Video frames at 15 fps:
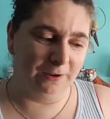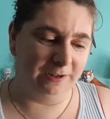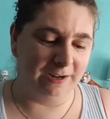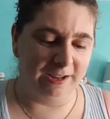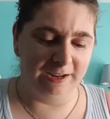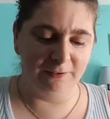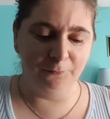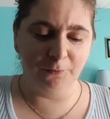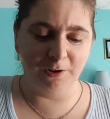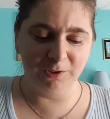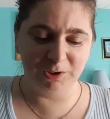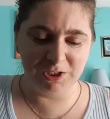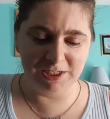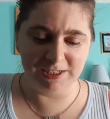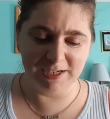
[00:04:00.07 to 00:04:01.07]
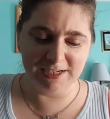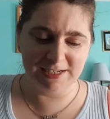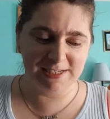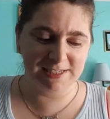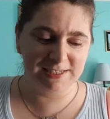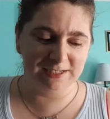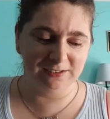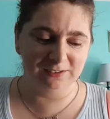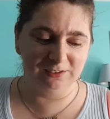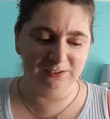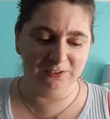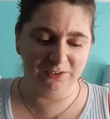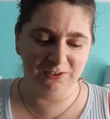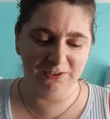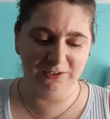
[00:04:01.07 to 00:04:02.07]
whatnot. And while she does
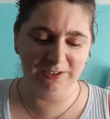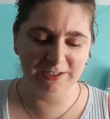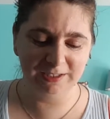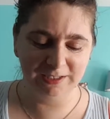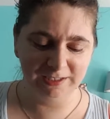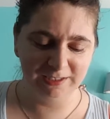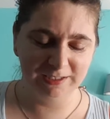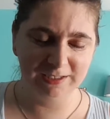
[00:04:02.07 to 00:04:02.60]
learn